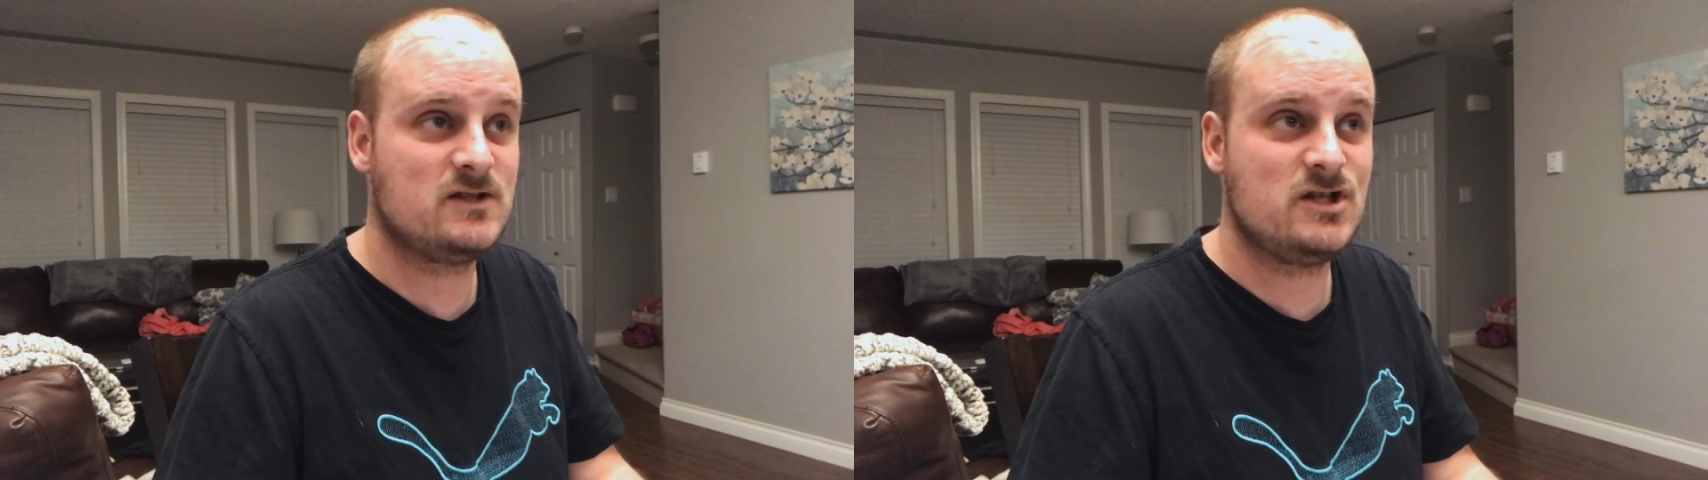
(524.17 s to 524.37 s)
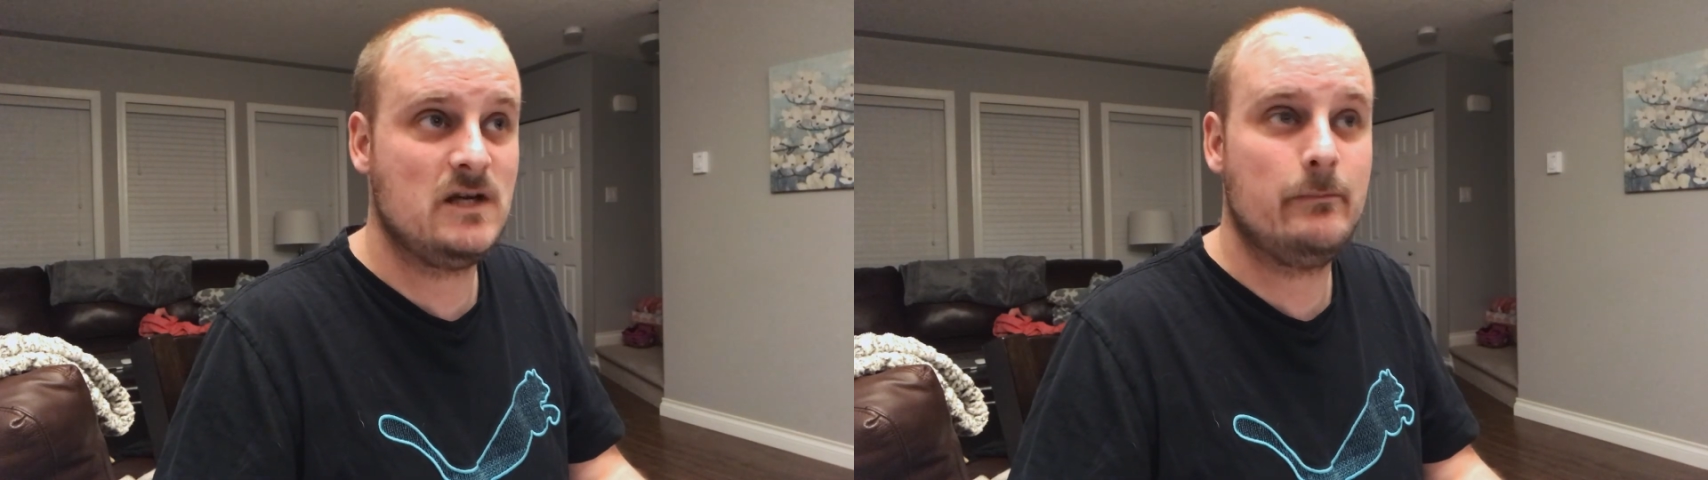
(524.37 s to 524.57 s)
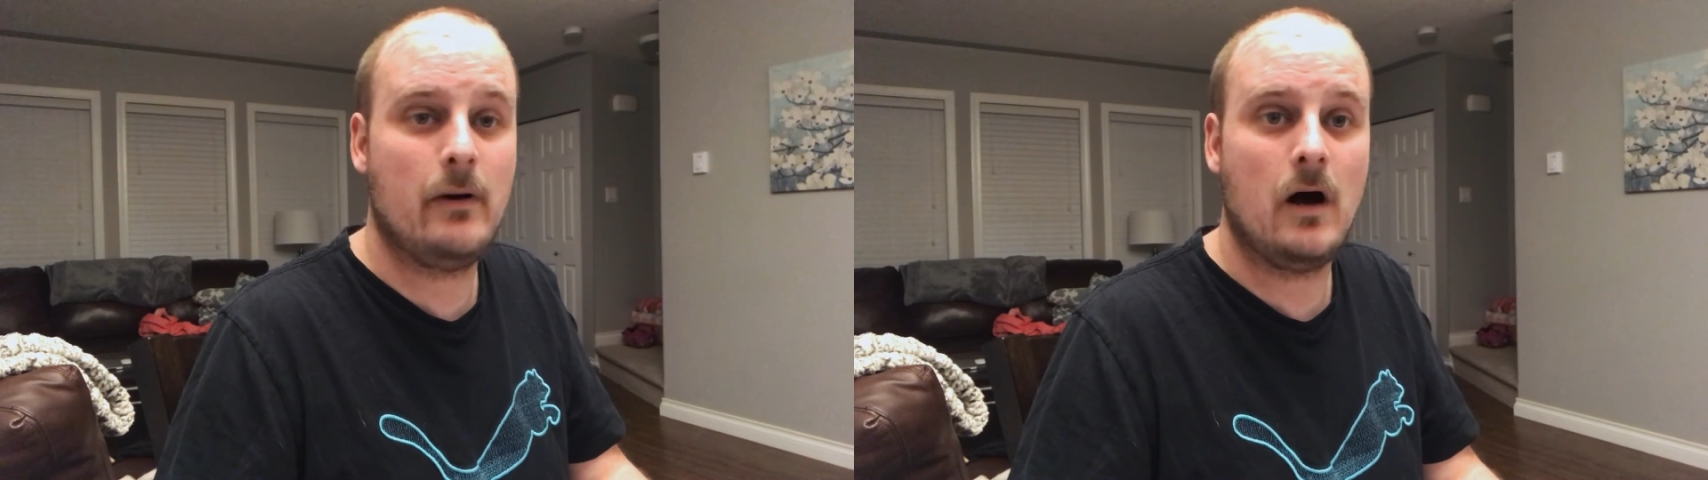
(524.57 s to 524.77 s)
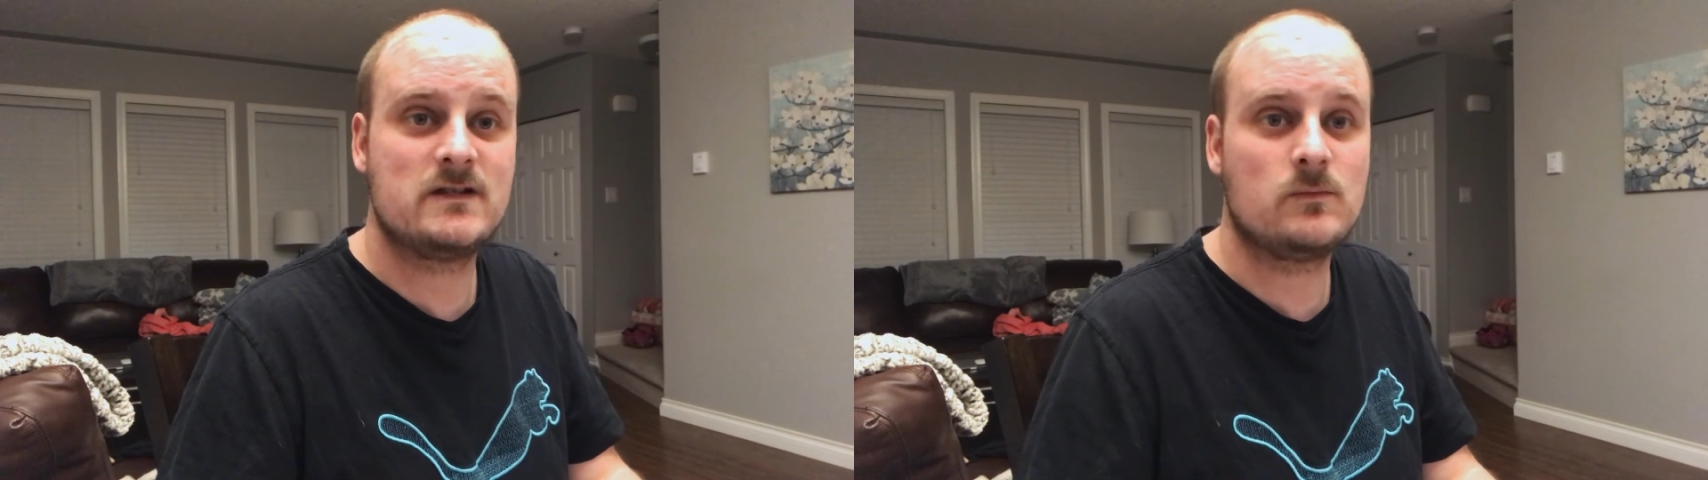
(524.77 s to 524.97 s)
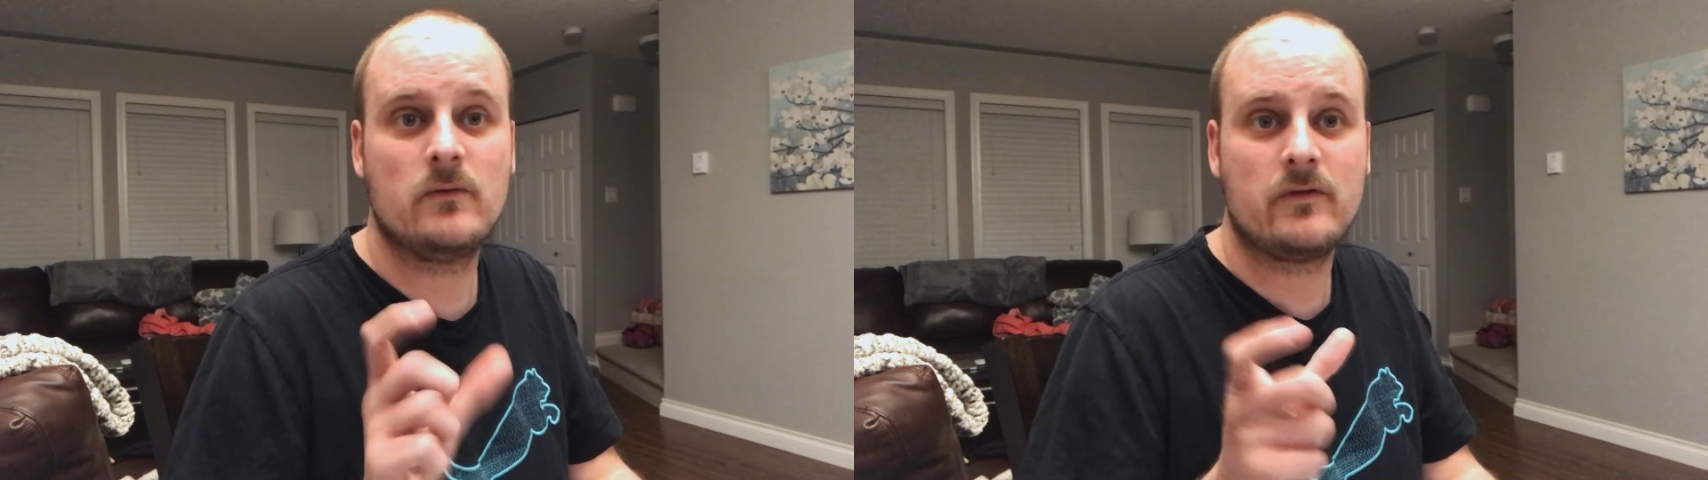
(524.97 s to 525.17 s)
cheap pots
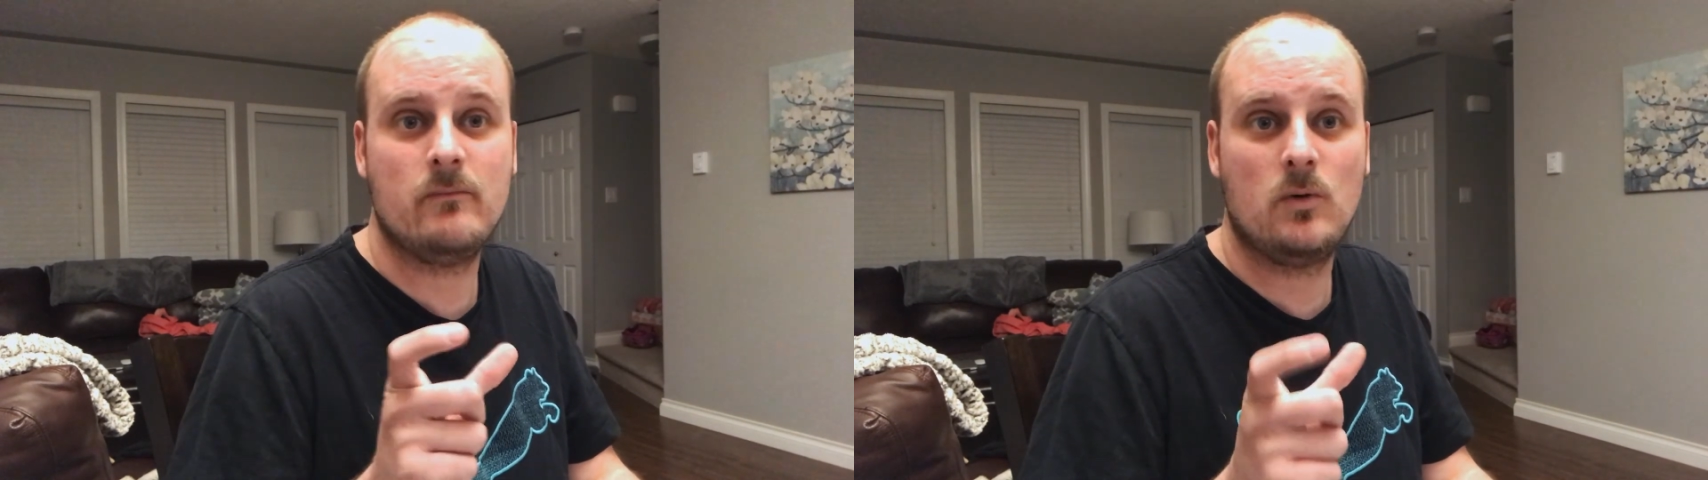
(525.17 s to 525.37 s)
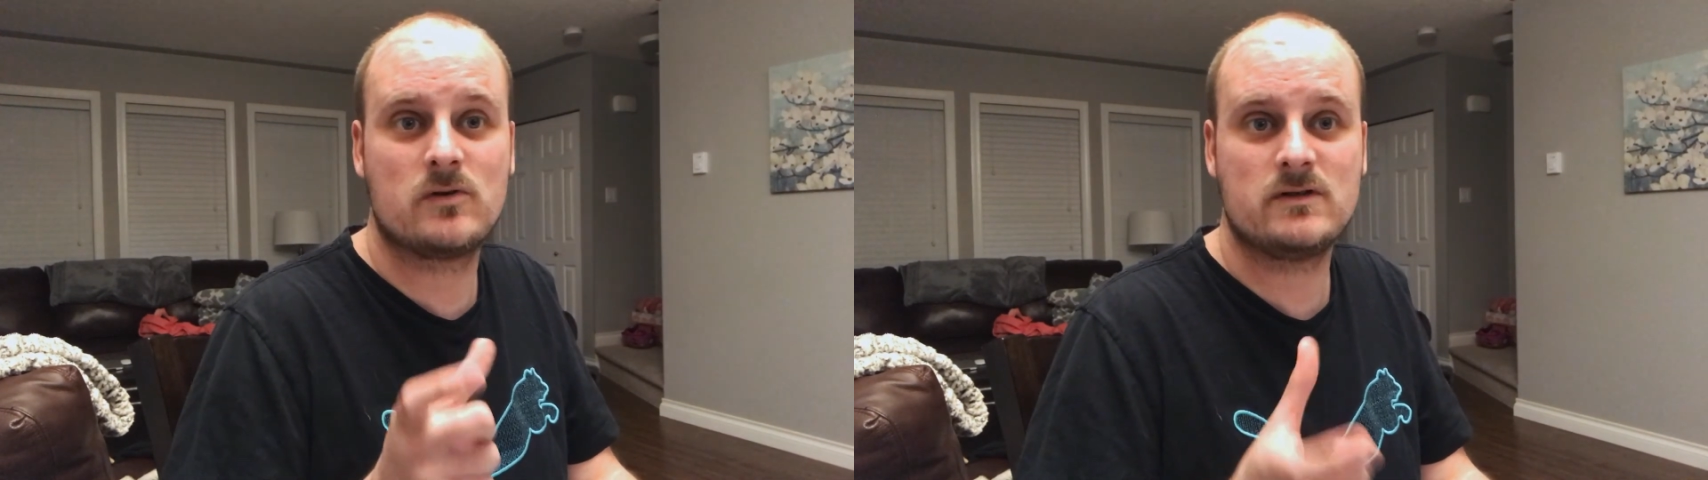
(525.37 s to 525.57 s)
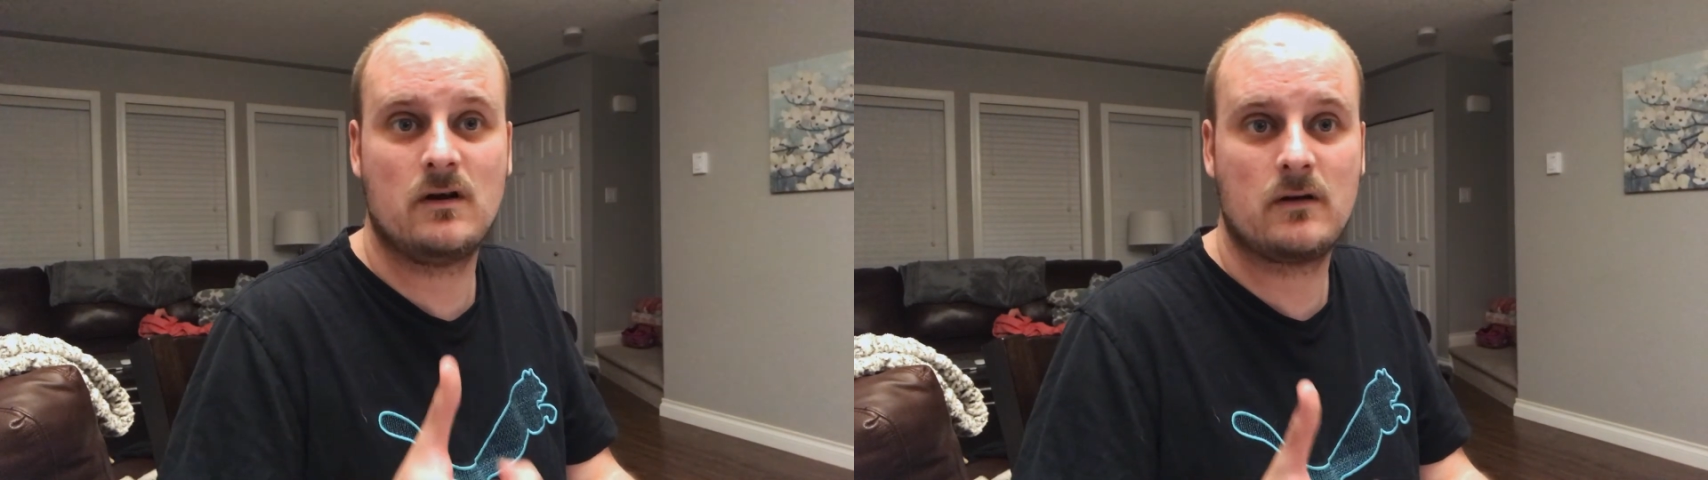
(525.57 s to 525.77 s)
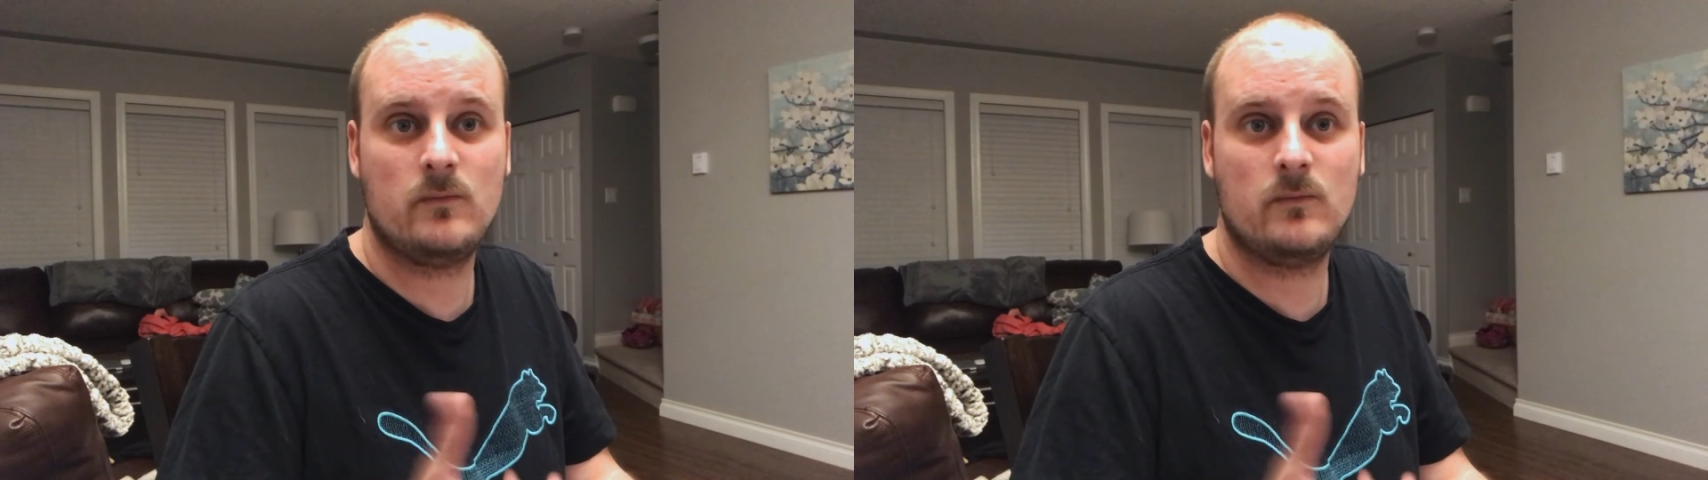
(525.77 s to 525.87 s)
with the motors on them,